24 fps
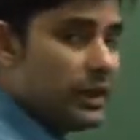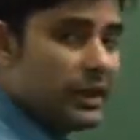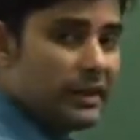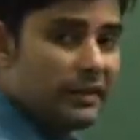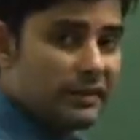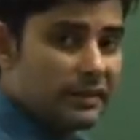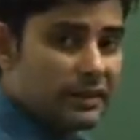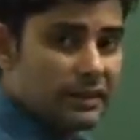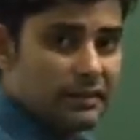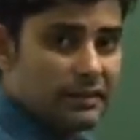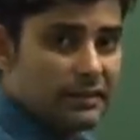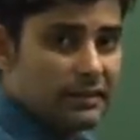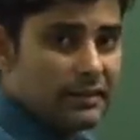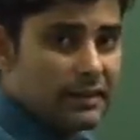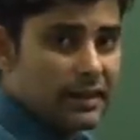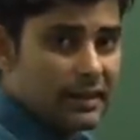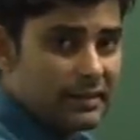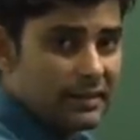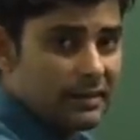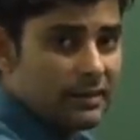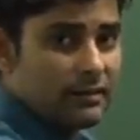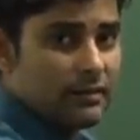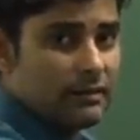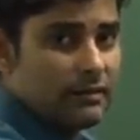resistances,
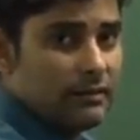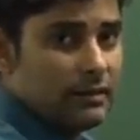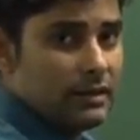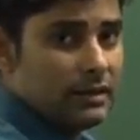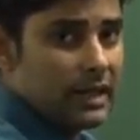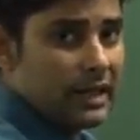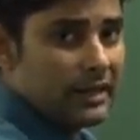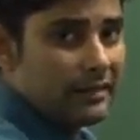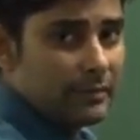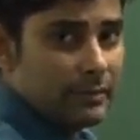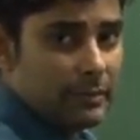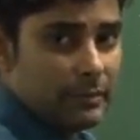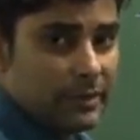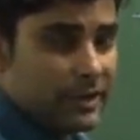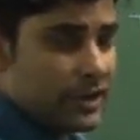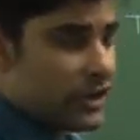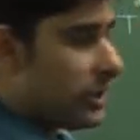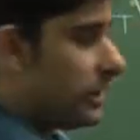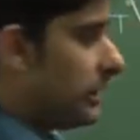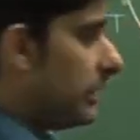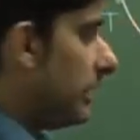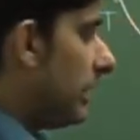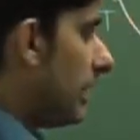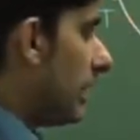as it has been
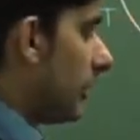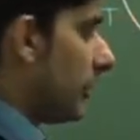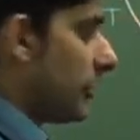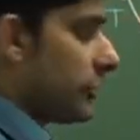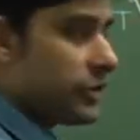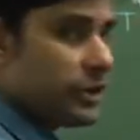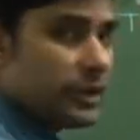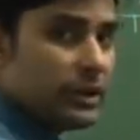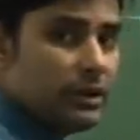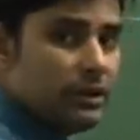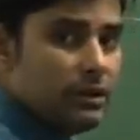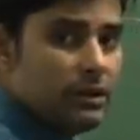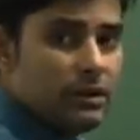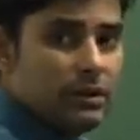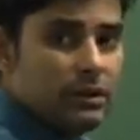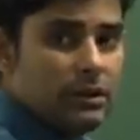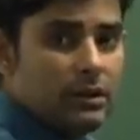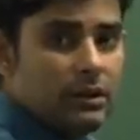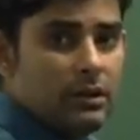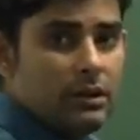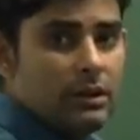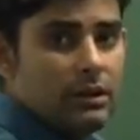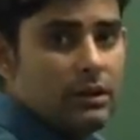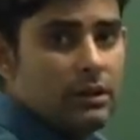mentioned in the question.
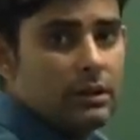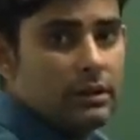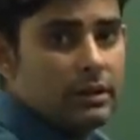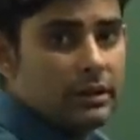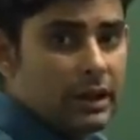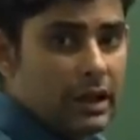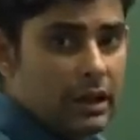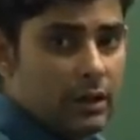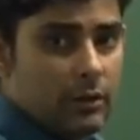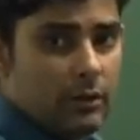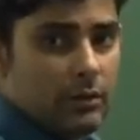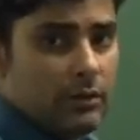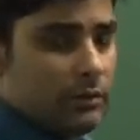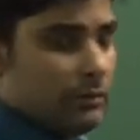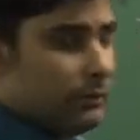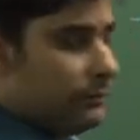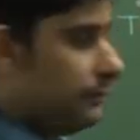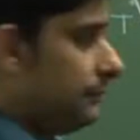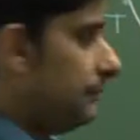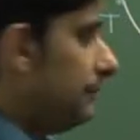Now